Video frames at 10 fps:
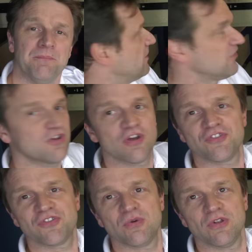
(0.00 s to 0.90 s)
and as a
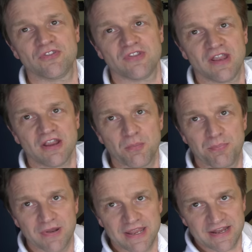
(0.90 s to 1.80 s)
consequence,
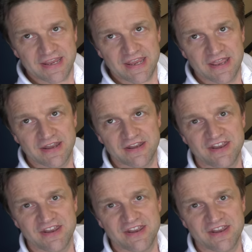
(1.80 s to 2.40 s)
completely